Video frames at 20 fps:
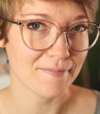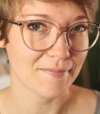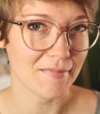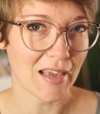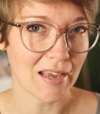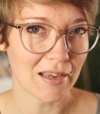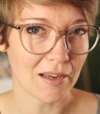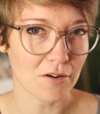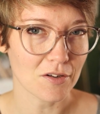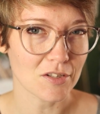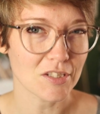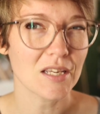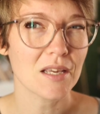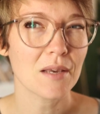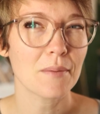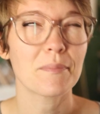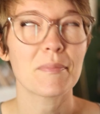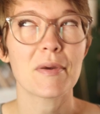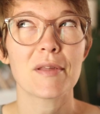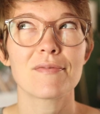Can't guarantee
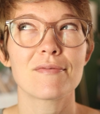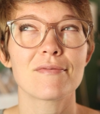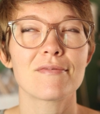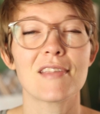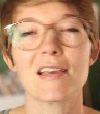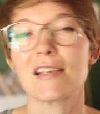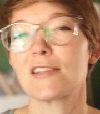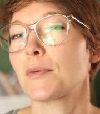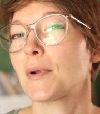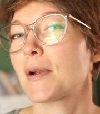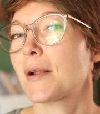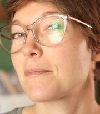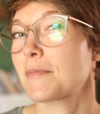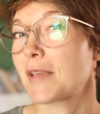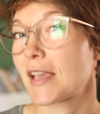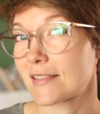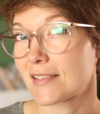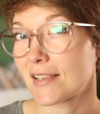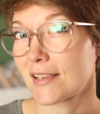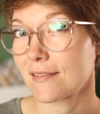it, but that's what I'm
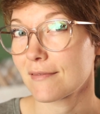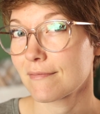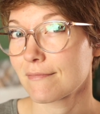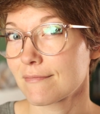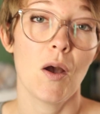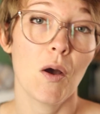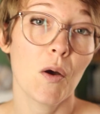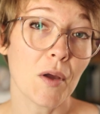guessing.